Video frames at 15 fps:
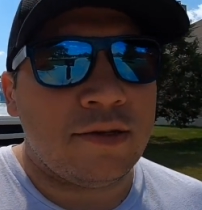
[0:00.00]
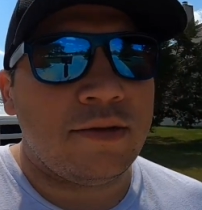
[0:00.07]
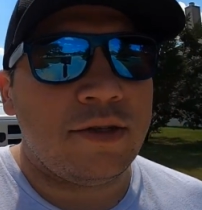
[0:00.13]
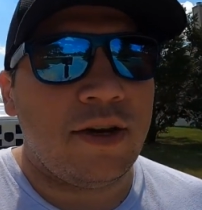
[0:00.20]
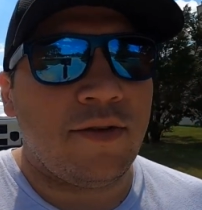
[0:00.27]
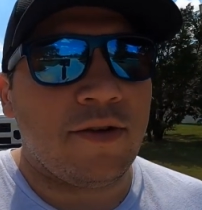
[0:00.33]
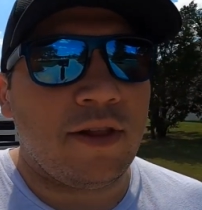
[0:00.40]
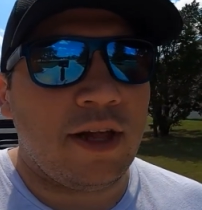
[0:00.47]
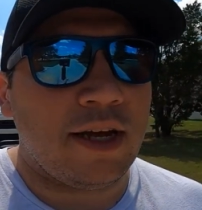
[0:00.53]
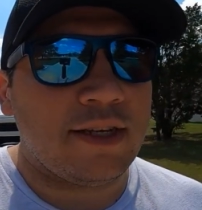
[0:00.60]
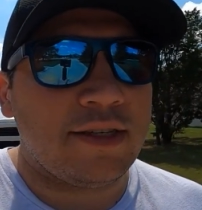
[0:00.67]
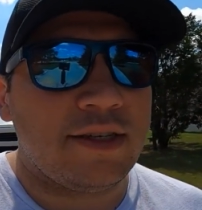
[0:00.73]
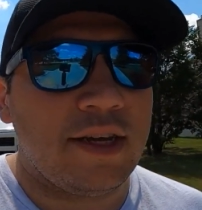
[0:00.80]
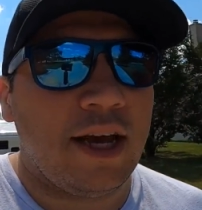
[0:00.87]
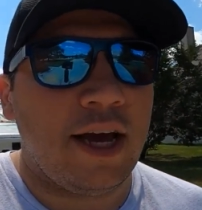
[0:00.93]

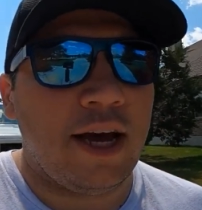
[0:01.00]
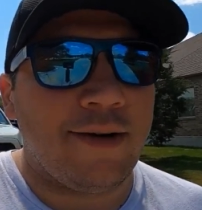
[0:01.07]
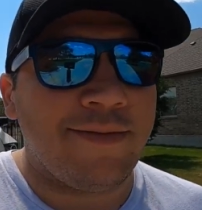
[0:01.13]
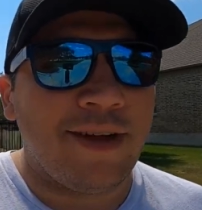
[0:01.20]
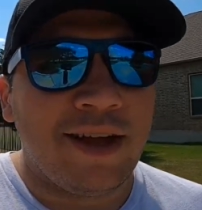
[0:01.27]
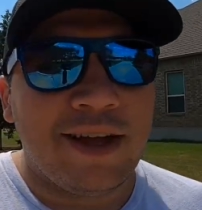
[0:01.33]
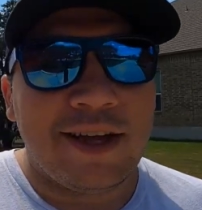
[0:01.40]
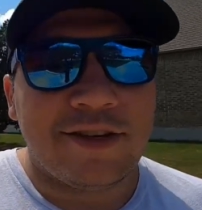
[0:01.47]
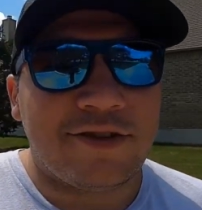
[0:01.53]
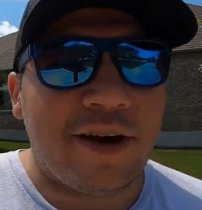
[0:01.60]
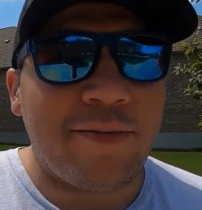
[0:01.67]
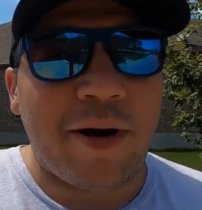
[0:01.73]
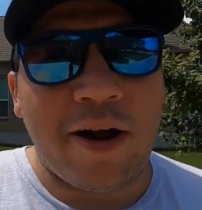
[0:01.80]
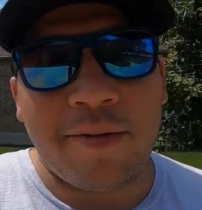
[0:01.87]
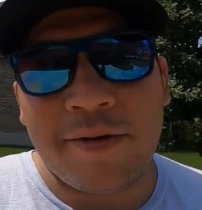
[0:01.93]
nevertheless, so I
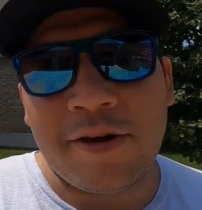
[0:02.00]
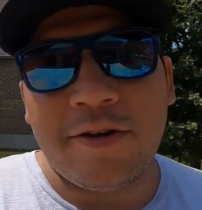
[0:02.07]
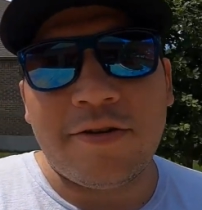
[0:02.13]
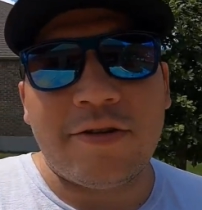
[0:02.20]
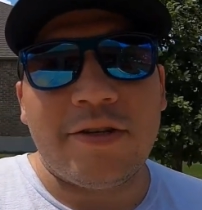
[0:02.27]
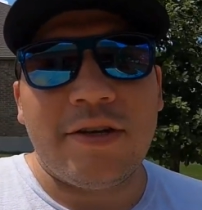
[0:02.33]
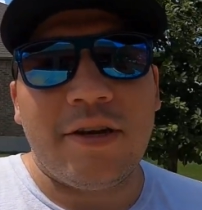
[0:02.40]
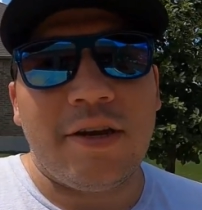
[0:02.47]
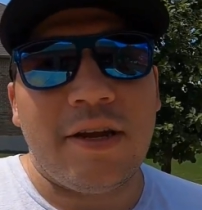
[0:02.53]
bought them used.